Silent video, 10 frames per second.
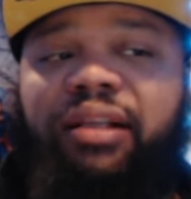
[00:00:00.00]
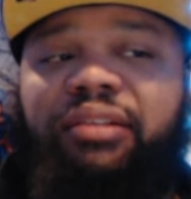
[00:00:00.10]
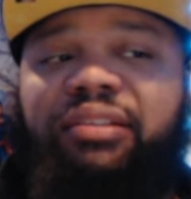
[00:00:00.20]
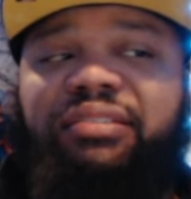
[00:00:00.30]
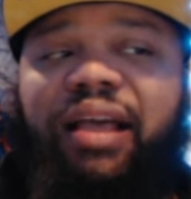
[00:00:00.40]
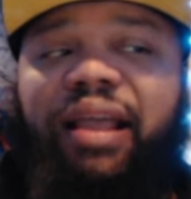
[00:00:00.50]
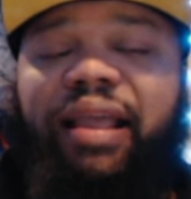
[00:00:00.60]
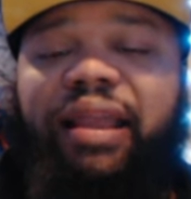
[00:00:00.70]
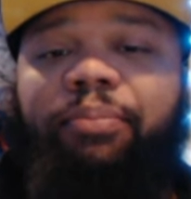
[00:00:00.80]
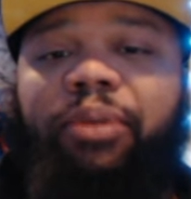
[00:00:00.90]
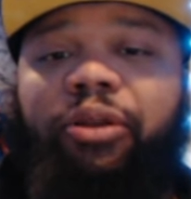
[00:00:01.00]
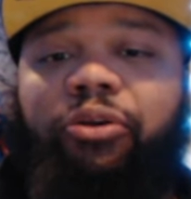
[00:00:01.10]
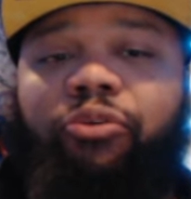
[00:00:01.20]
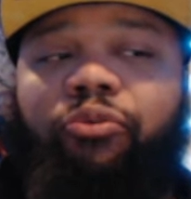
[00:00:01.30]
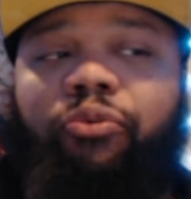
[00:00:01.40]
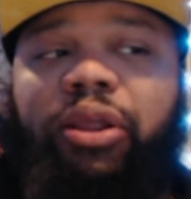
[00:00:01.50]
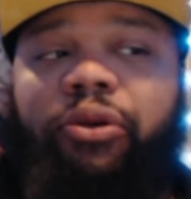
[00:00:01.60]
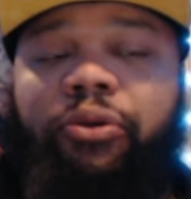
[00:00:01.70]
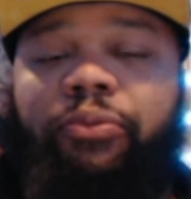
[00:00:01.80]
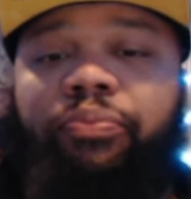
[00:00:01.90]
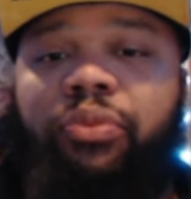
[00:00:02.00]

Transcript: this guy had a better career